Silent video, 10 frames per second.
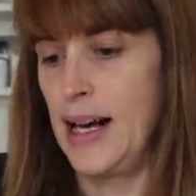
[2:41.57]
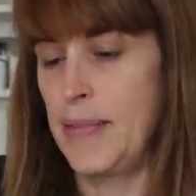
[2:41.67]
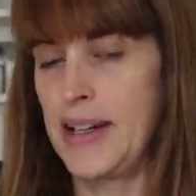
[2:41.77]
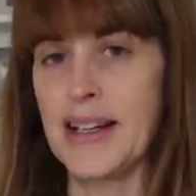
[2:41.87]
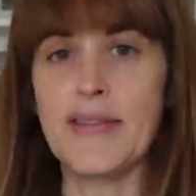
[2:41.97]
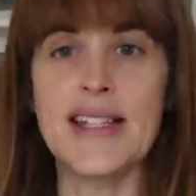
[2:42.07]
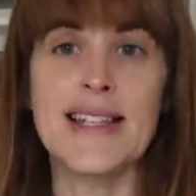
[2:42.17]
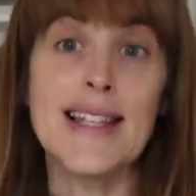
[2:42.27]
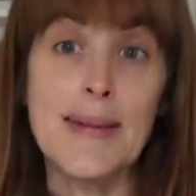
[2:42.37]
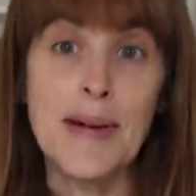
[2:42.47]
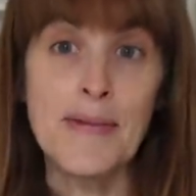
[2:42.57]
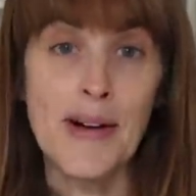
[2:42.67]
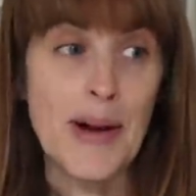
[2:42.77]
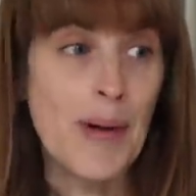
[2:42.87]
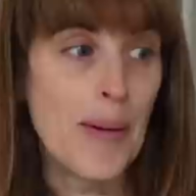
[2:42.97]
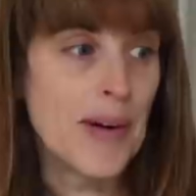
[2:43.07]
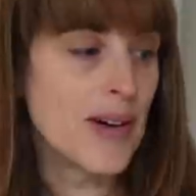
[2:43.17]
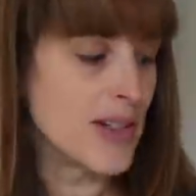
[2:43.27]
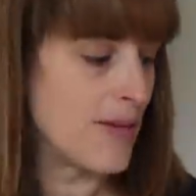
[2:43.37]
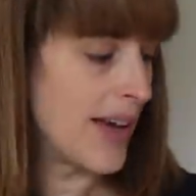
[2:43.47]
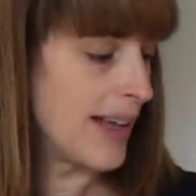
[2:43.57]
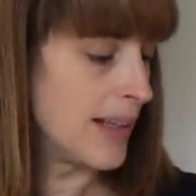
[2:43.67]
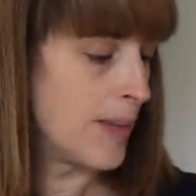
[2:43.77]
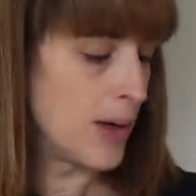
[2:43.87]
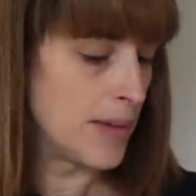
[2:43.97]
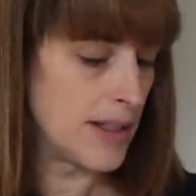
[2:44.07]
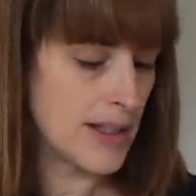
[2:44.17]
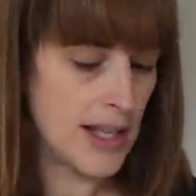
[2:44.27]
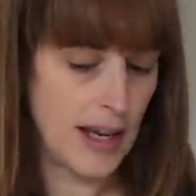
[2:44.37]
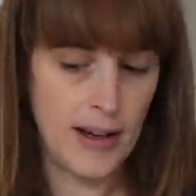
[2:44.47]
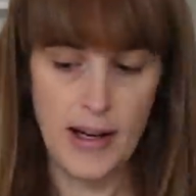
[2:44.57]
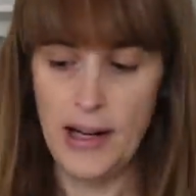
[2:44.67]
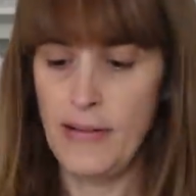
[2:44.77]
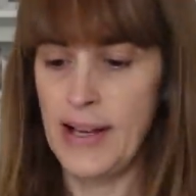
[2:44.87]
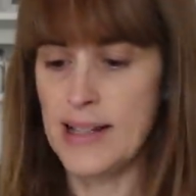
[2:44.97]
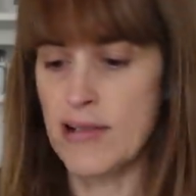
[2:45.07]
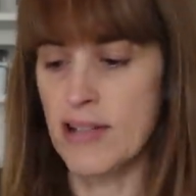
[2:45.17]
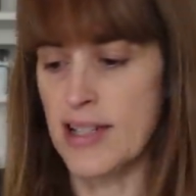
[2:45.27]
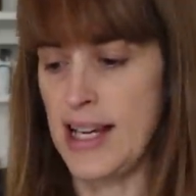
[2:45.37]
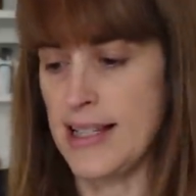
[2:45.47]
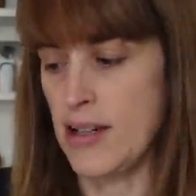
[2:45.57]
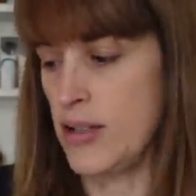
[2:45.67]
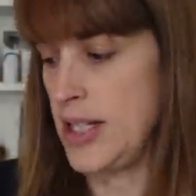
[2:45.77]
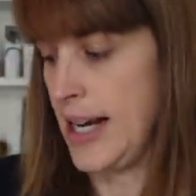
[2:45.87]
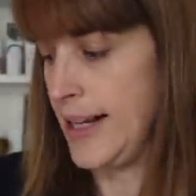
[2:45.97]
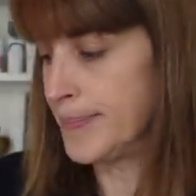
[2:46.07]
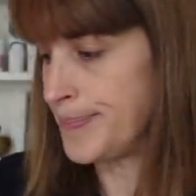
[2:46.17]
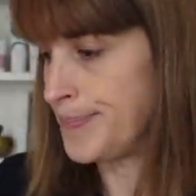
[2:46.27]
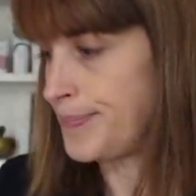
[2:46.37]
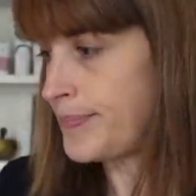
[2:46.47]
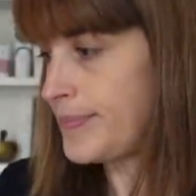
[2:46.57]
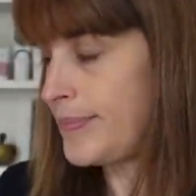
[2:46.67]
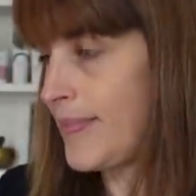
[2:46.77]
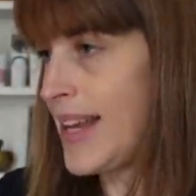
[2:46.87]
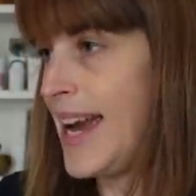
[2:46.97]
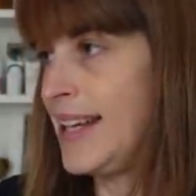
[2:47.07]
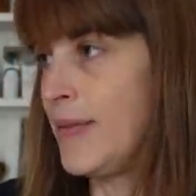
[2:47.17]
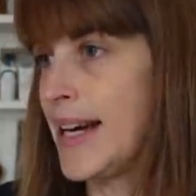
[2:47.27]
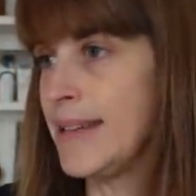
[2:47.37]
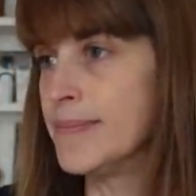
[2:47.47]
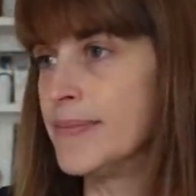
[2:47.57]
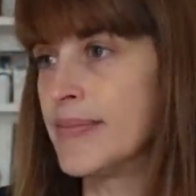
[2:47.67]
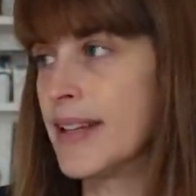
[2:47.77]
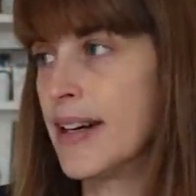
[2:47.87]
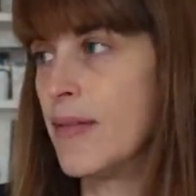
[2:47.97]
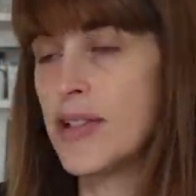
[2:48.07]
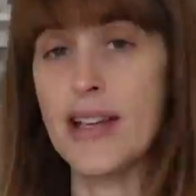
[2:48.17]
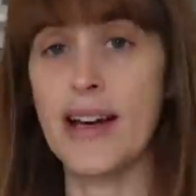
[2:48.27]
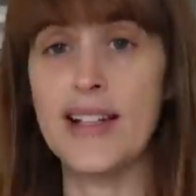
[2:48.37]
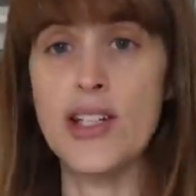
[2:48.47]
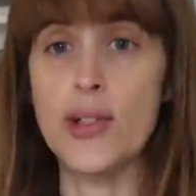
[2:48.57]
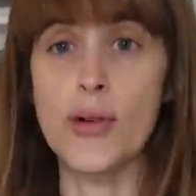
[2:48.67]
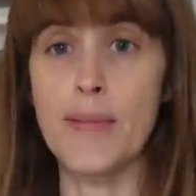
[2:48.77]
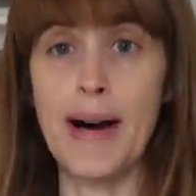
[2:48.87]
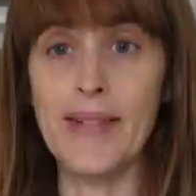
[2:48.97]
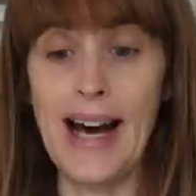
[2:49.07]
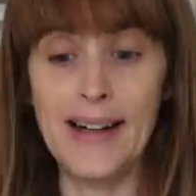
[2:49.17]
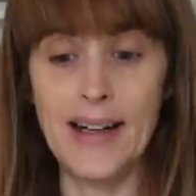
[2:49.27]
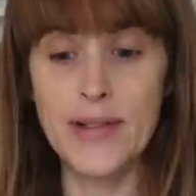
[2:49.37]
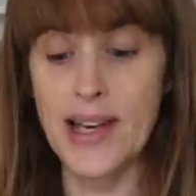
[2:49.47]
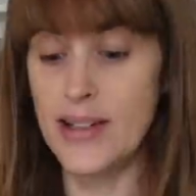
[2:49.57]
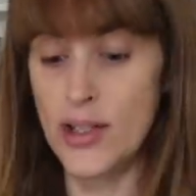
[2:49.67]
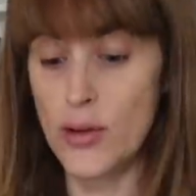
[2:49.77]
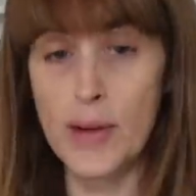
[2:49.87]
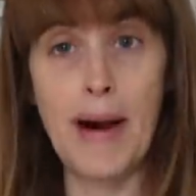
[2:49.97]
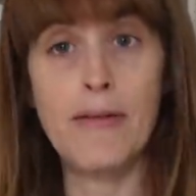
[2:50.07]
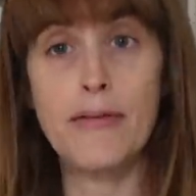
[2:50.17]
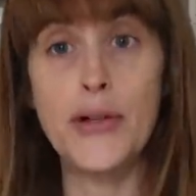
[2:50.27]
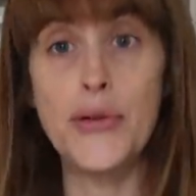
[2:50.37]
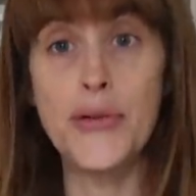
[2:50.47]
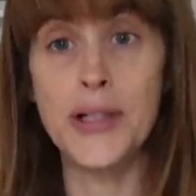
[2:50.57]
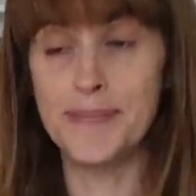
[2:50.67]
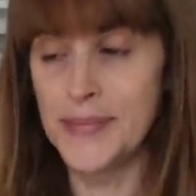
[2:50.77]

But none of us are sleeping very well because of it at the moment. So fingers crossed he has a good day. Anyway, I wasn't going to talk about that. I was going to talk about food.